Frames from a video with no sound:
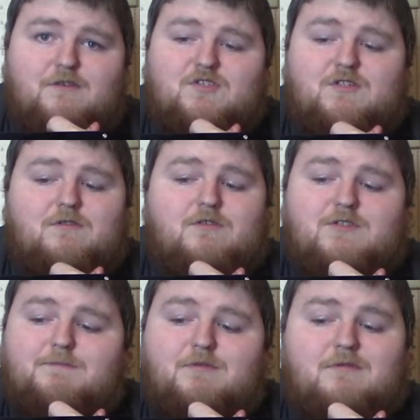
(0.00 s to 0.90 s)
There's
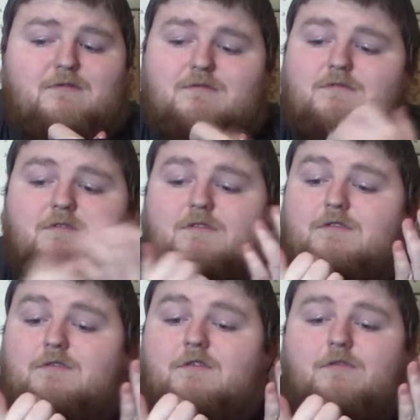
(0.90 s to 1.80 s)

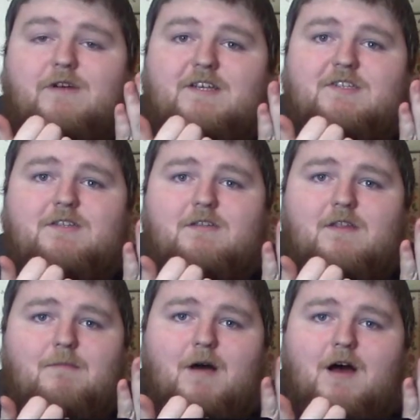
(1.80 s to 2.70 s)
the race to
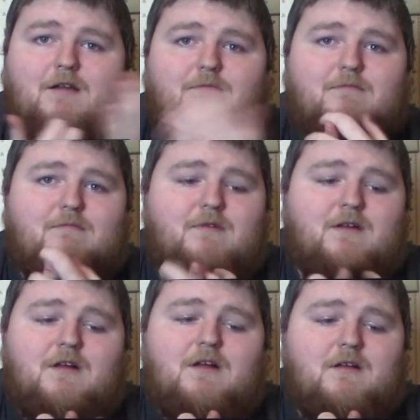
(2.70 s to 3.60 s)
the bottom.
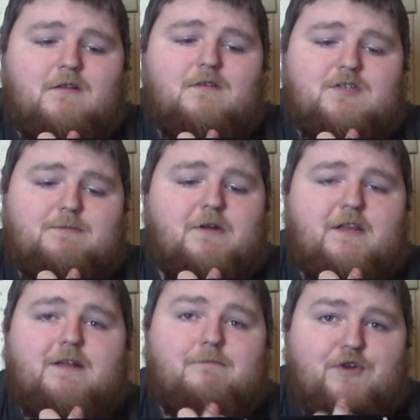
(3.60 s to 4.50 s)
There's
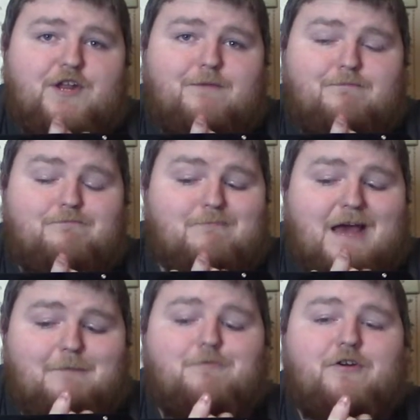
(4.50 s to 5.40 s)
plenty of
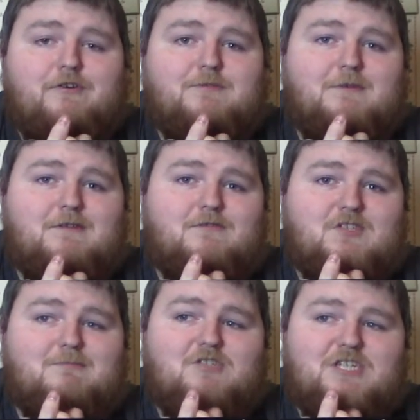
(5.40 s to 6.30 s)
bad printers, but there's
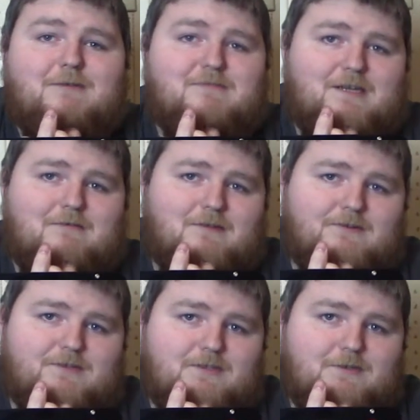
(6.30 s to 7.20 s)
some gems out
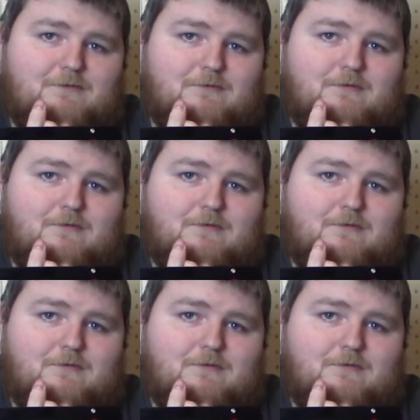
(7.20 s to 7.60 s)
there too.